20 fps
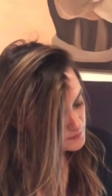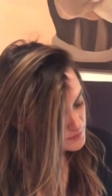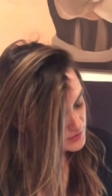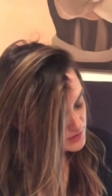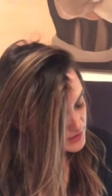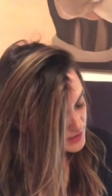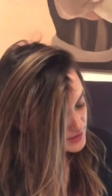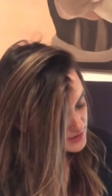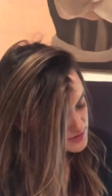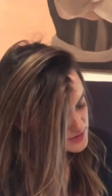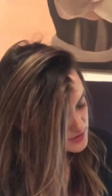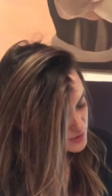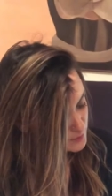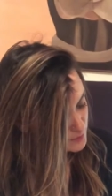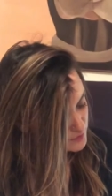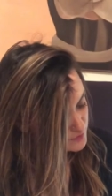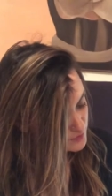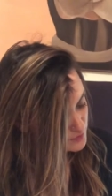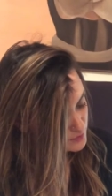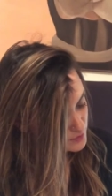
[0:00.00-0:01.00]
Kate
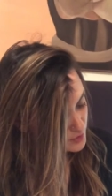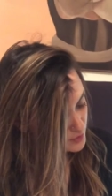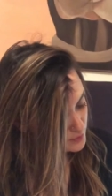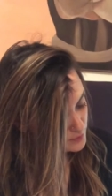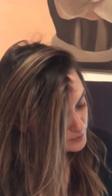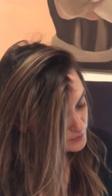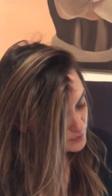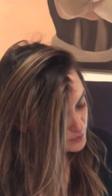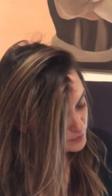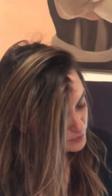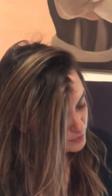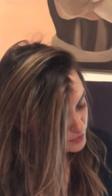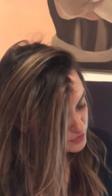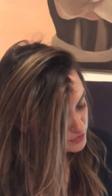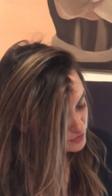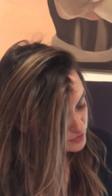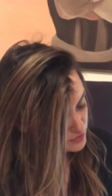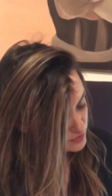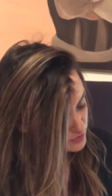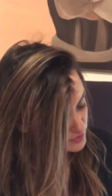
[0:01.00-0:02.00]
Somerville Goat Milk
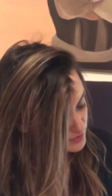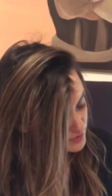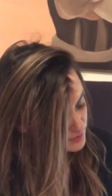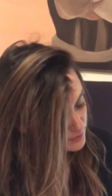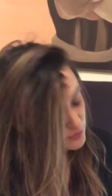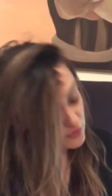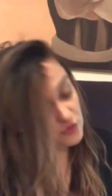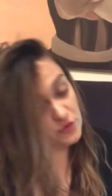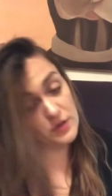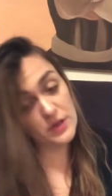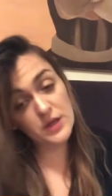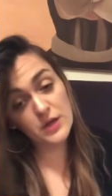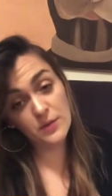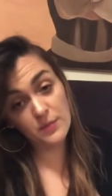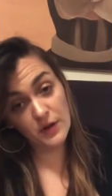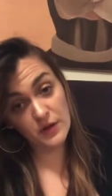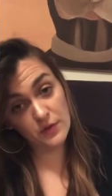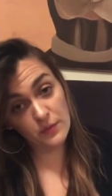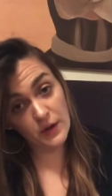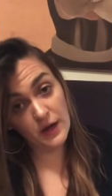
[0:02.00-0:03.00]
Moisturizing Cream, which is really good
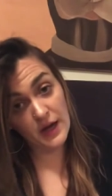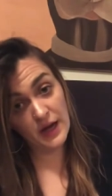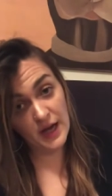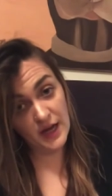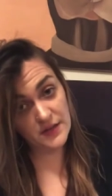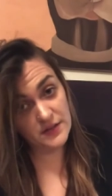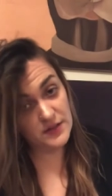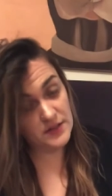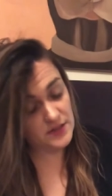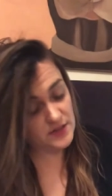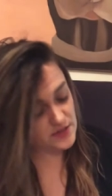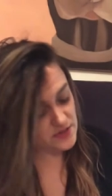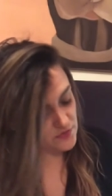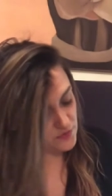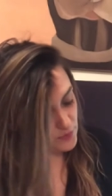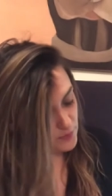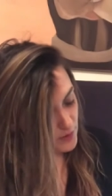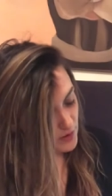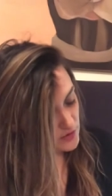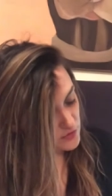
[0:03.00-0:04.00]
by the way, I had that in a
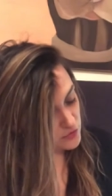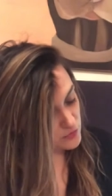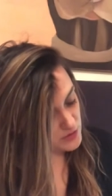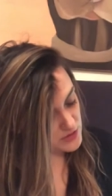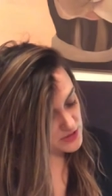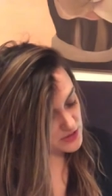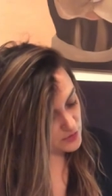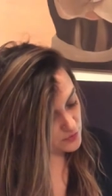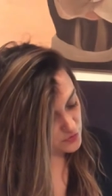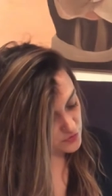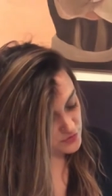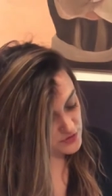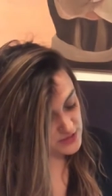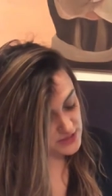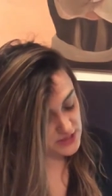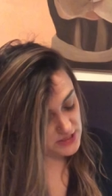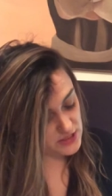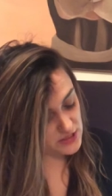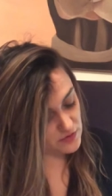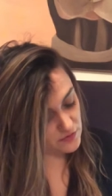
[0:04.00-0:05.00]
different box, retails for
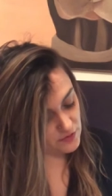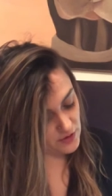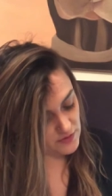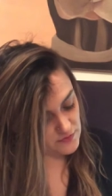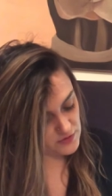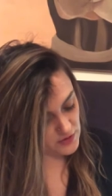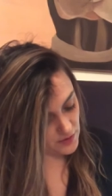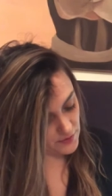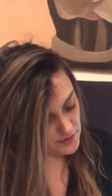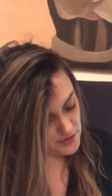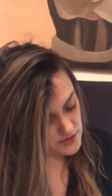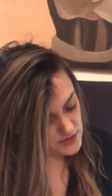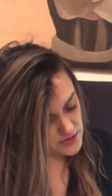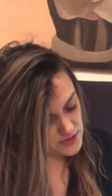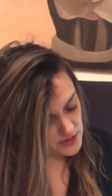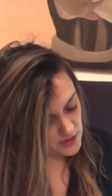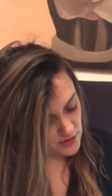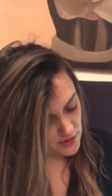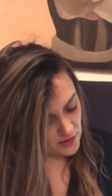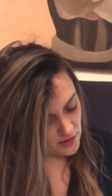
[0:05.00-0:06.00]
$65.
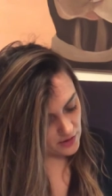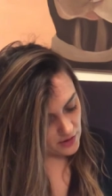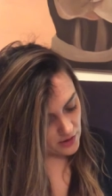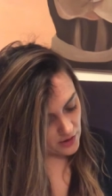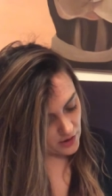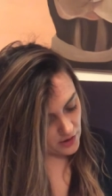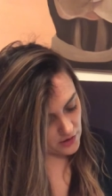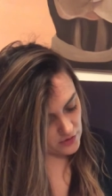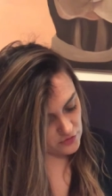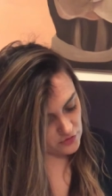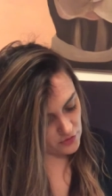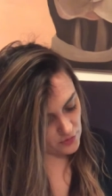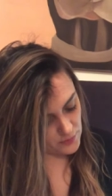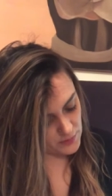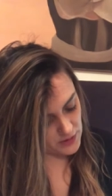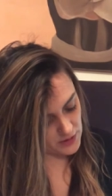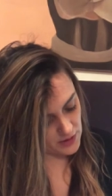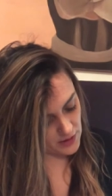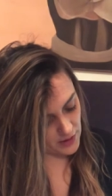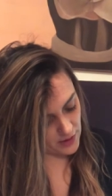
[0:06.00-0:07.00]
Uh,
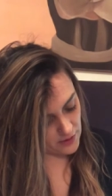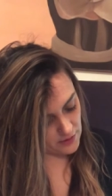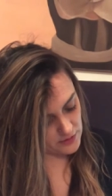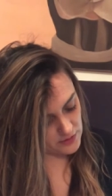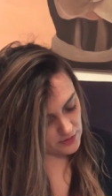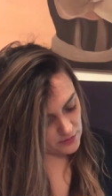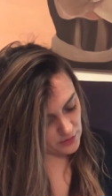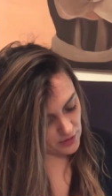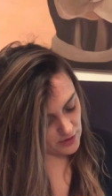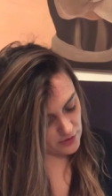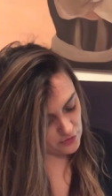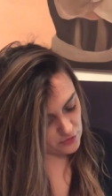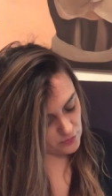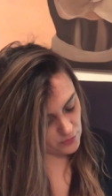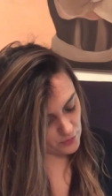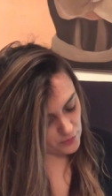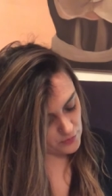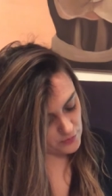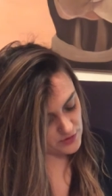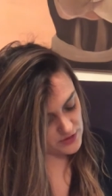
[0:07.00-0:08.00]
Zoe Ayla Ice
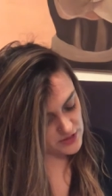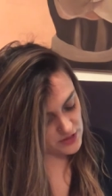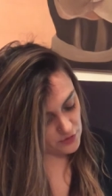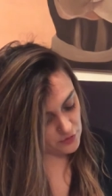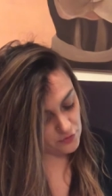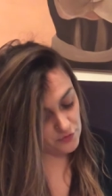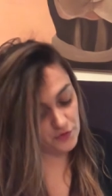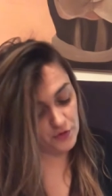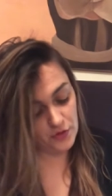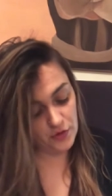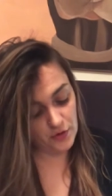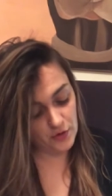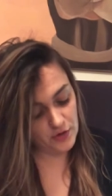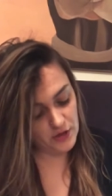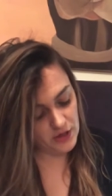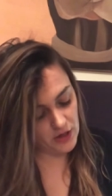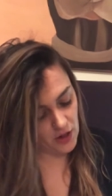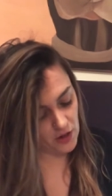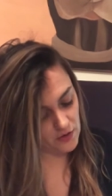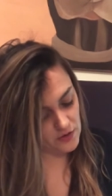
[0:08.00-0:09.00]
Roller retails for
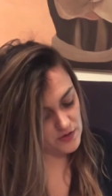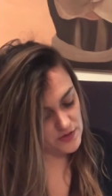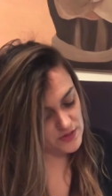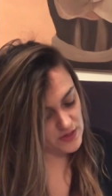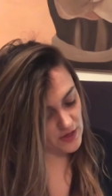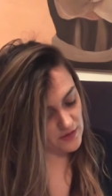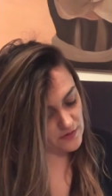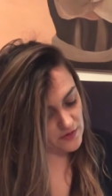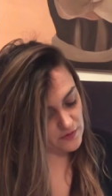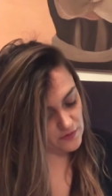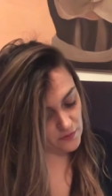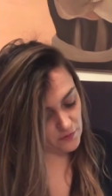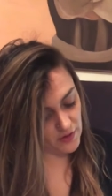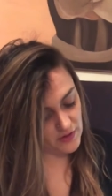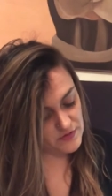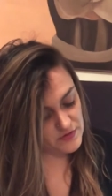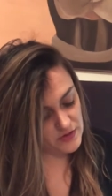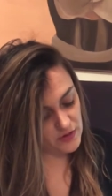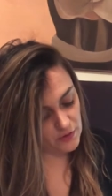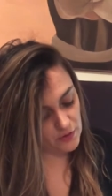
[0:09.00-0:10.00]
$30, and then the
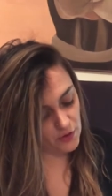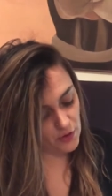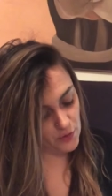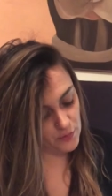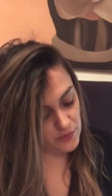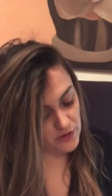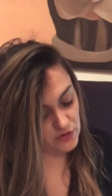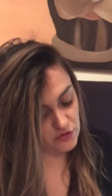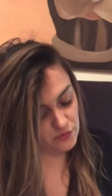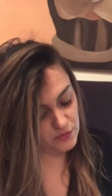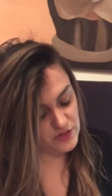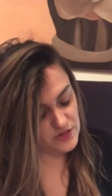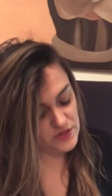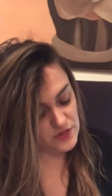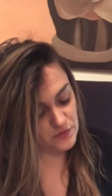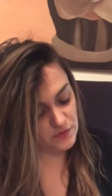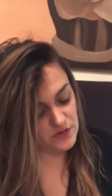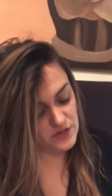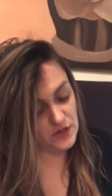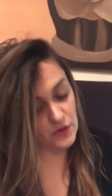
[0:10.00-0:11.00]
Lifestyle Co. Beach Mist
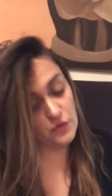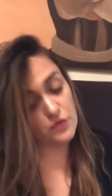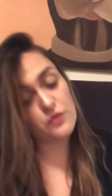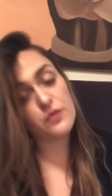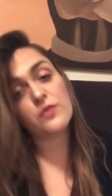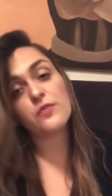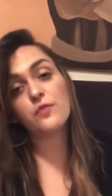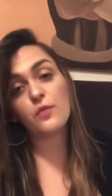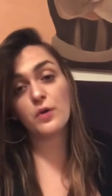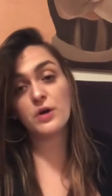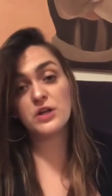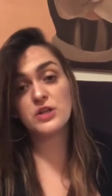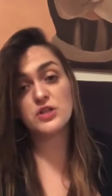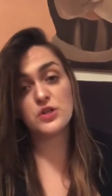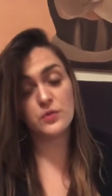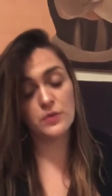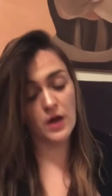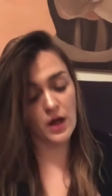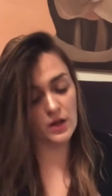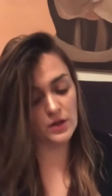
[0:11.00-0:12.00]
retails for
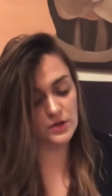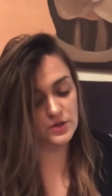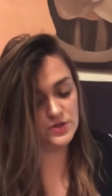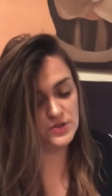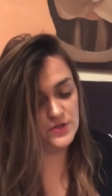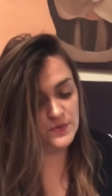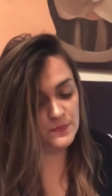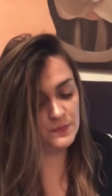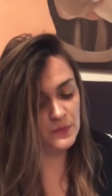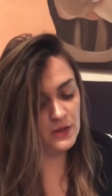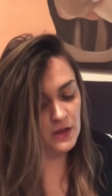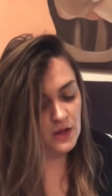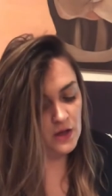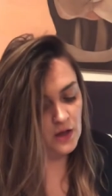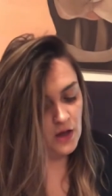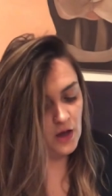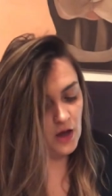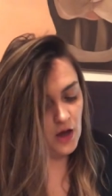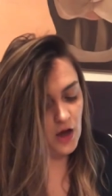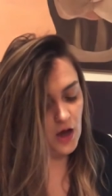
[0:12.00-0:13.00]
$42.
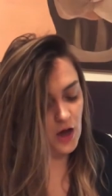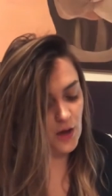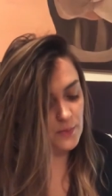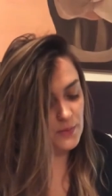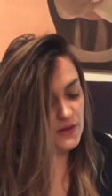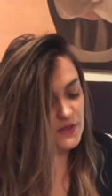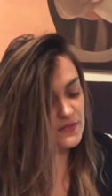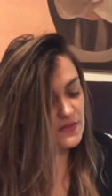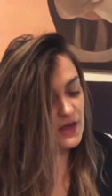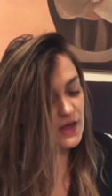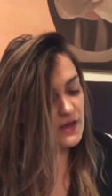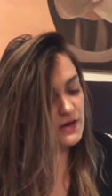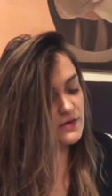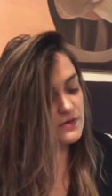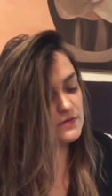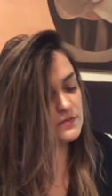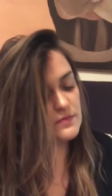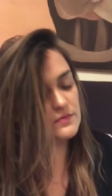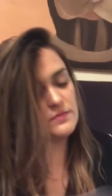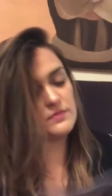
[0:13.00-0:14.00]
Um, and then
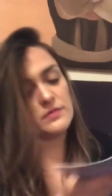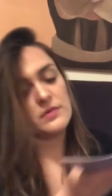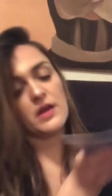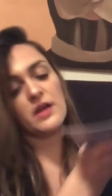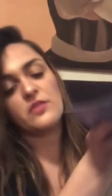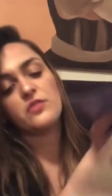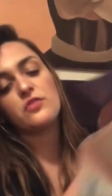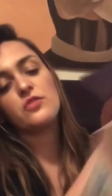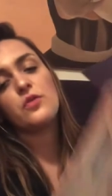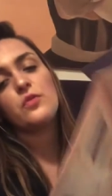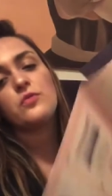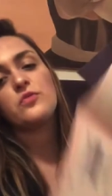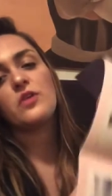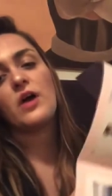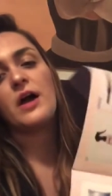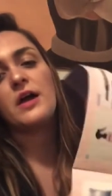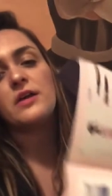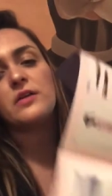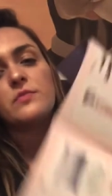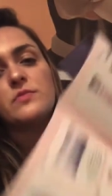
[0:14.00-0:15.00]
that's those
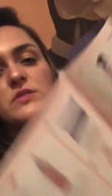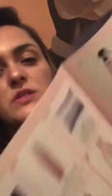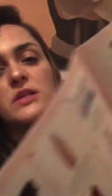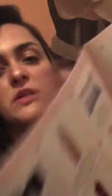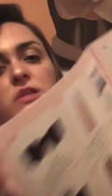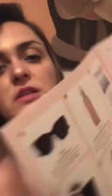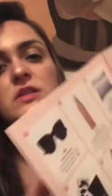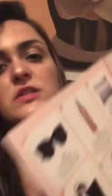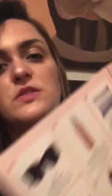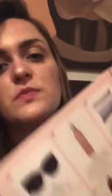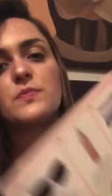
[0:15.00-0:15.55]
items in this